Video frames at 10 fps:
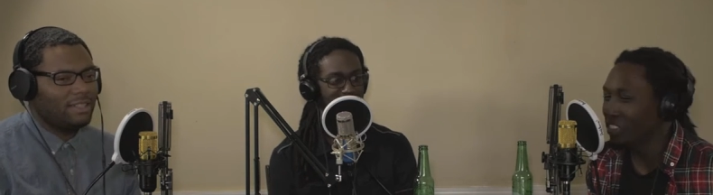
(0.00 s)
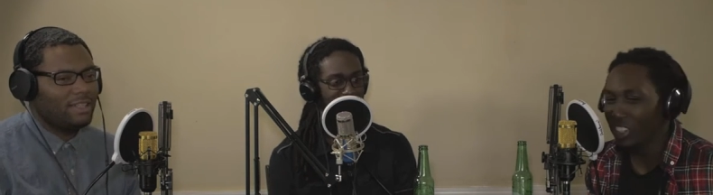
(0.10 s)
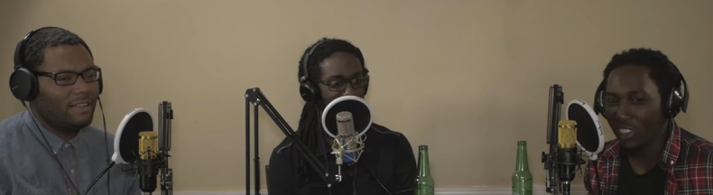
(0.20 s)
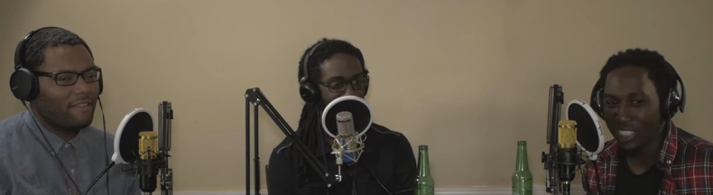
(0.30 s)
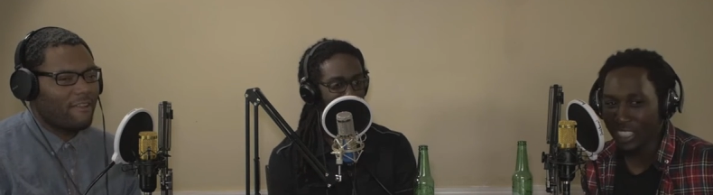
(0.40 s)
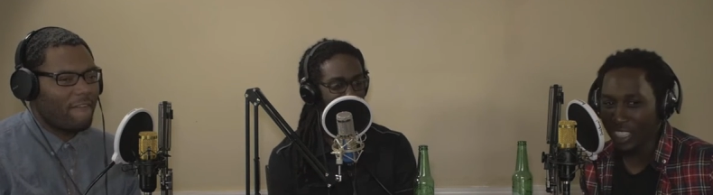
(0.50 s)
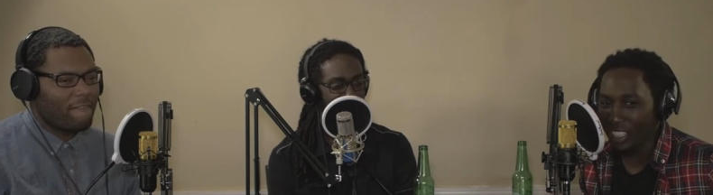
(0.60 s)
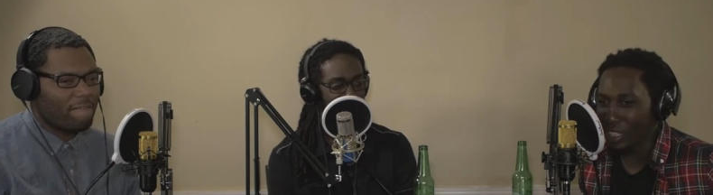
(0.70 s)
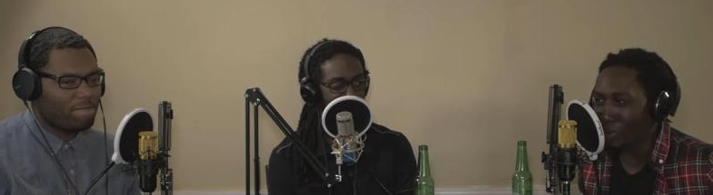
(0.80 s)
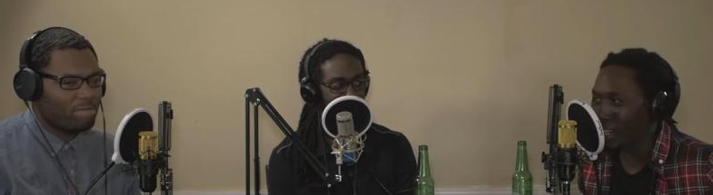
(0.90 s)
Speaker 1: Even though it's in a
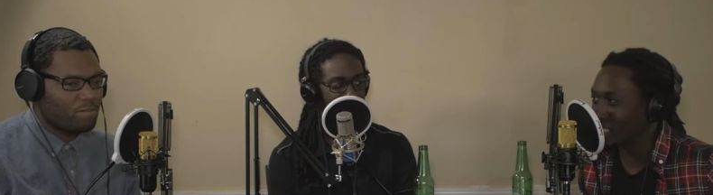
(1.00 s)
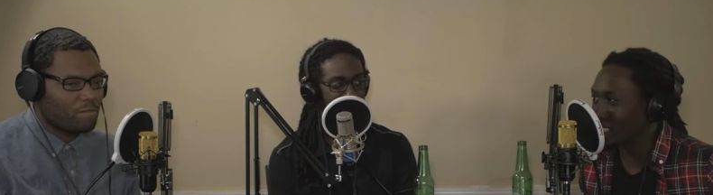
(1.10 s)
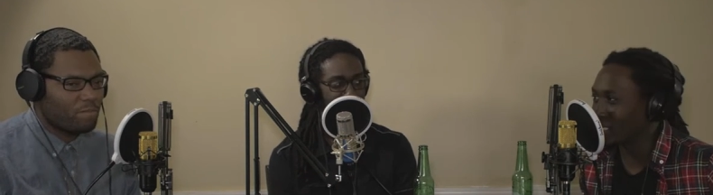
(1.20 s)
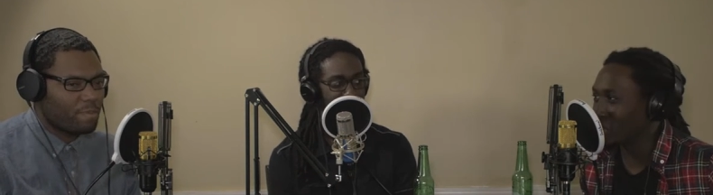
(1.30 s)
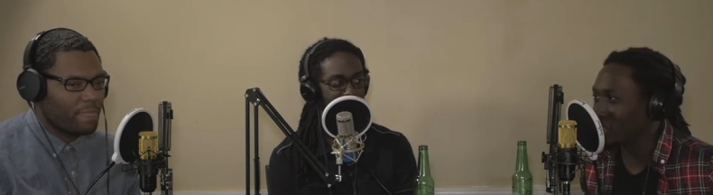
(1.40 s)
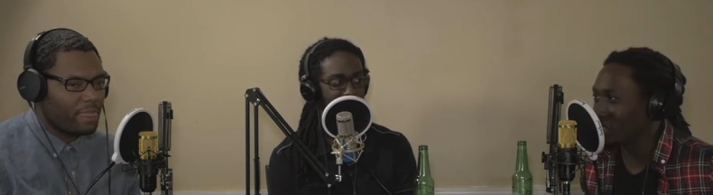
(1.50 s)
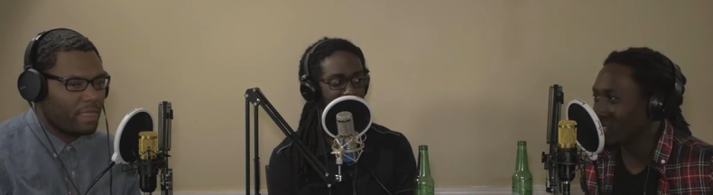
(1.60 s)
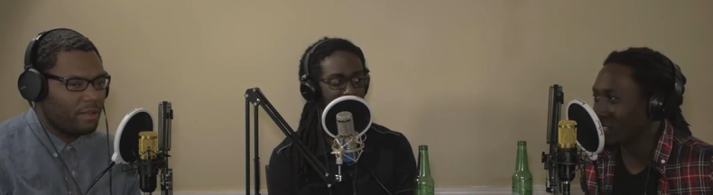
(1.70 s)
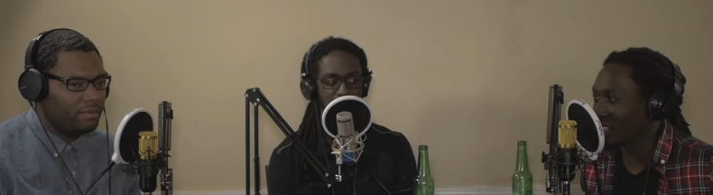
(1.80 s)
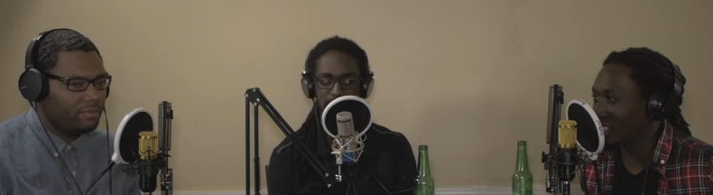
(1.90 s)
litter box, I still
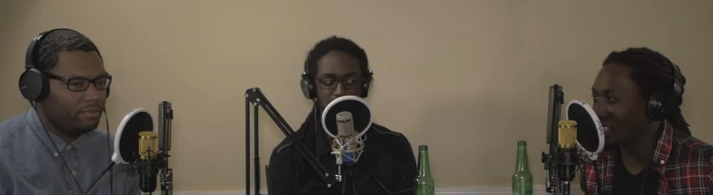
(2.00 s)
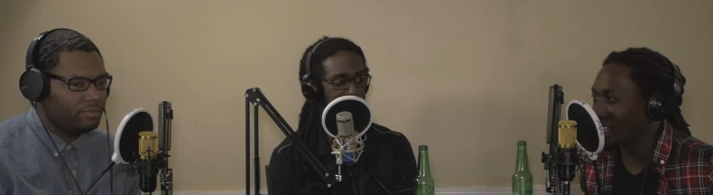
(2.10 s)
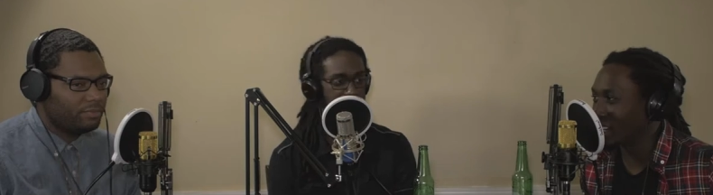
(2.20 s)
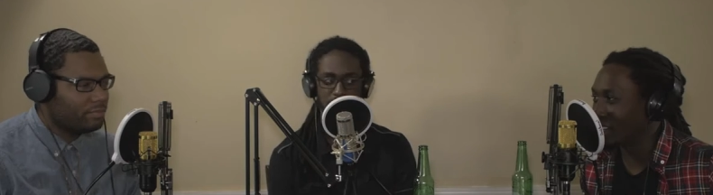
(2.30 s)
wouldn't want to clean that